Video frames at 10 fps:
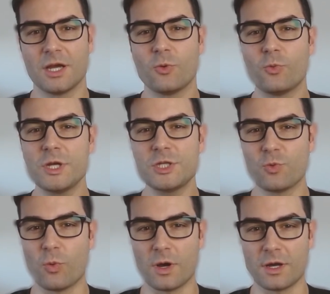Which
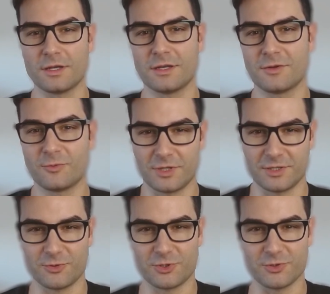one will
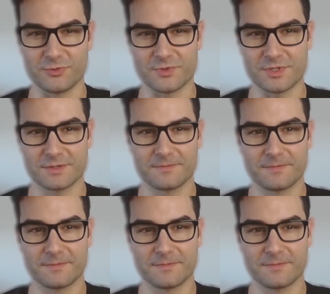you choose?